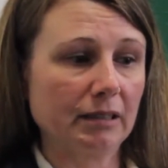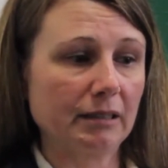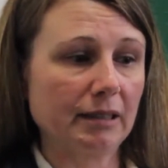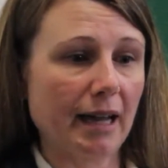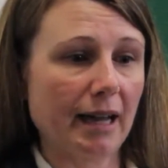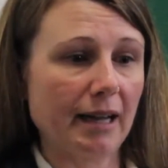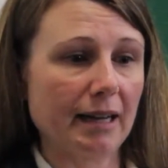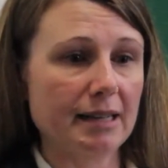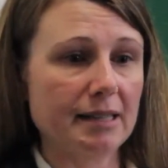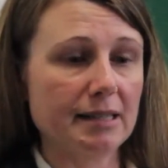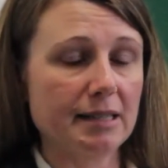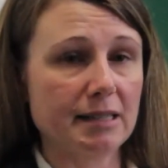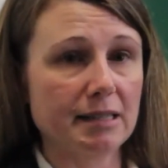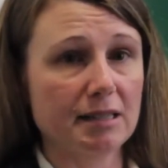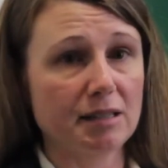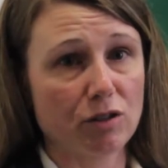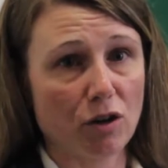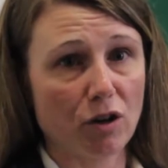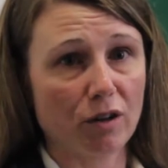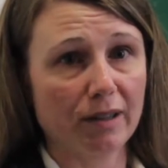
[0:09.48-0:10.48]
that
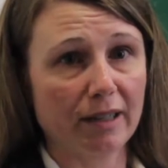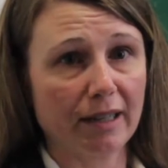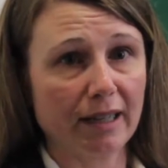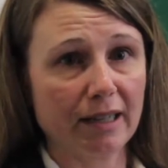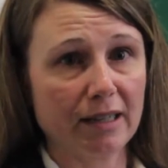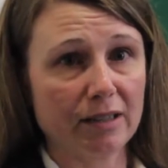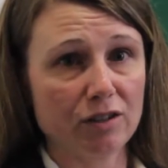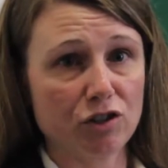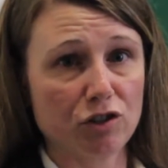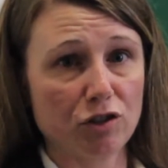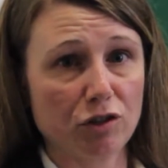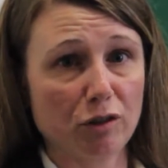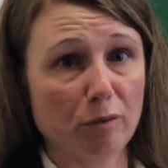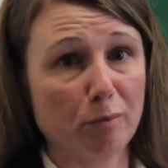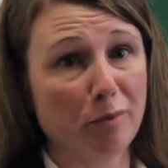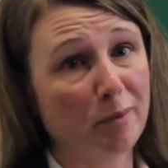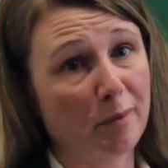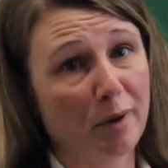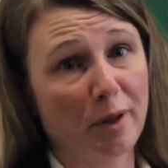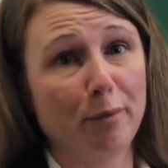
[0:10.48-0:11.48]
exists solely to
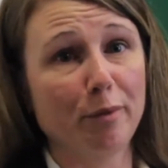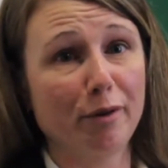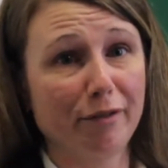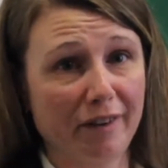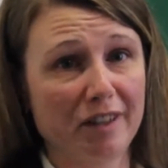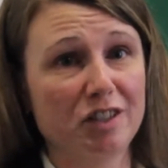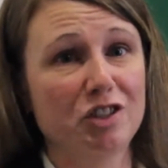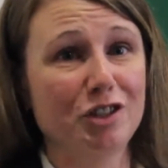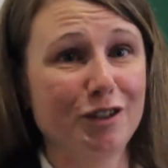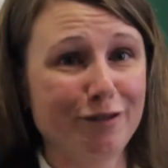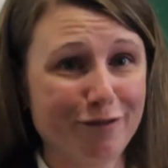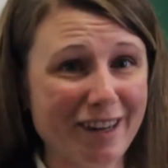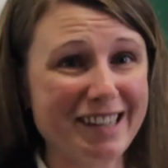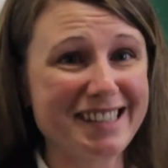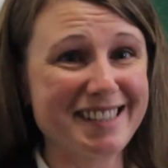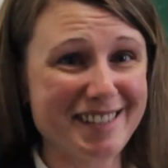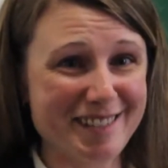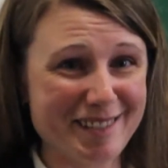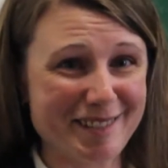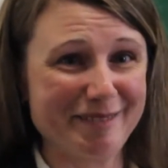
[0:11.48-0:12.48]
promote the prevention of
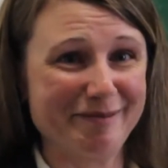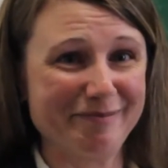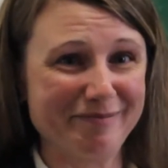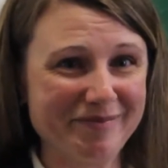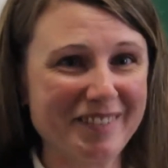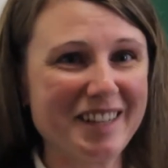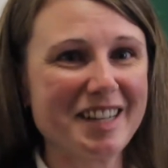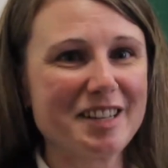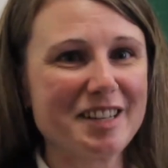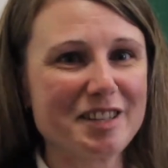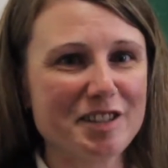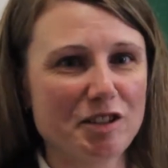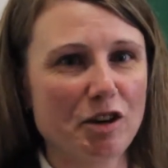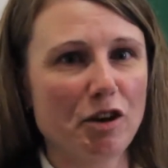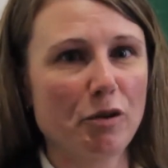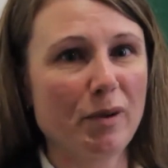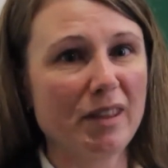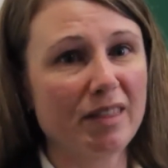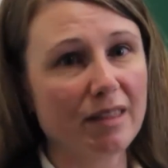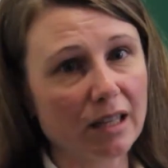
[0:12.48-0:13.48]
racism.
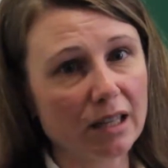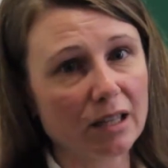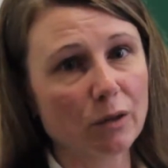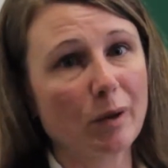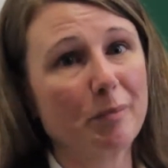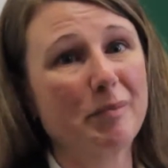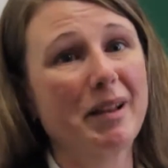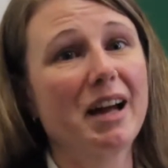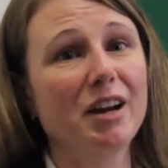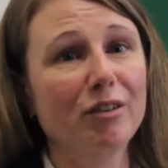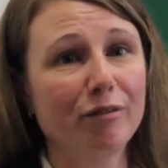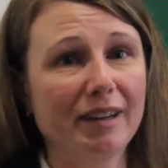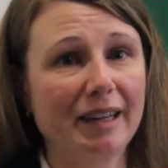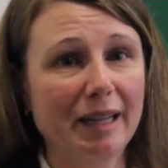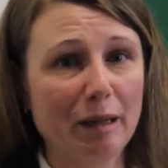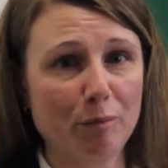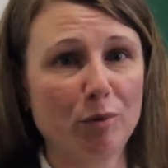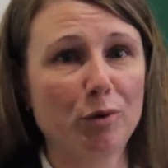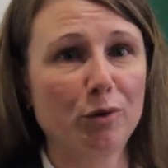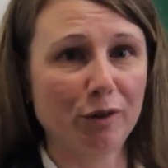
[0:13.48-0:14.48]
So we think that we play a really
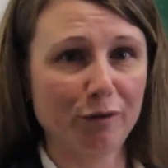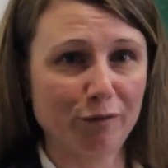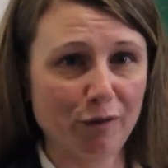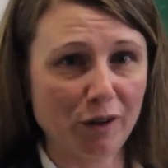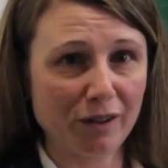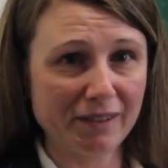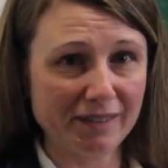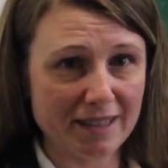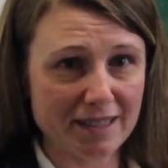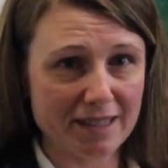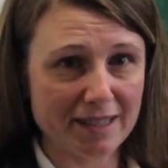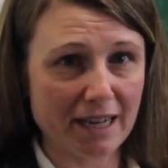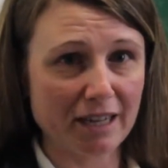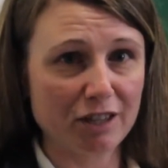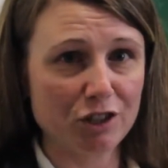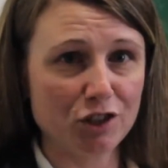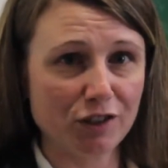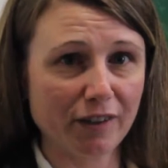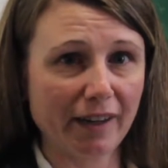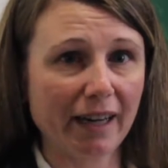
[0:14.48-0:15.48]
important role in this
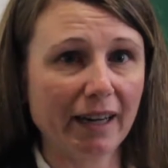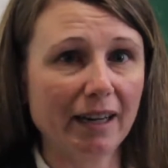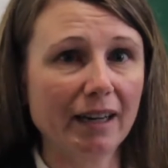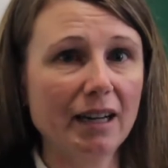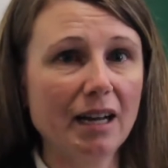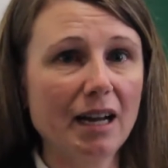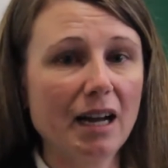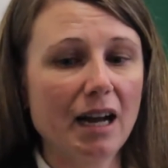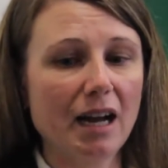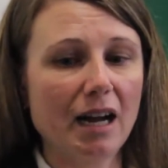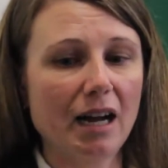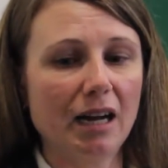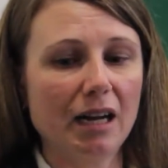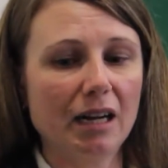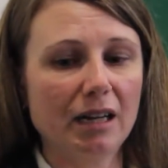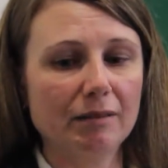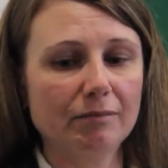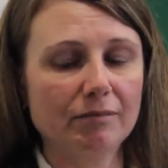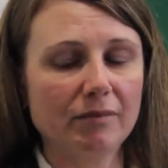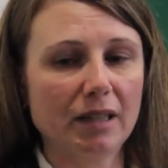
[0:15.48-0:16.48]
country.
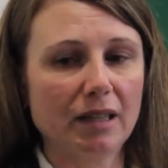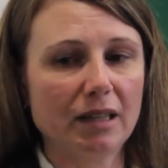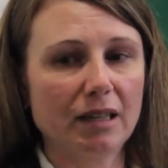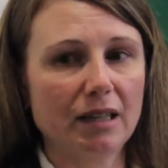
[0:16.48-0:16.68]
Um,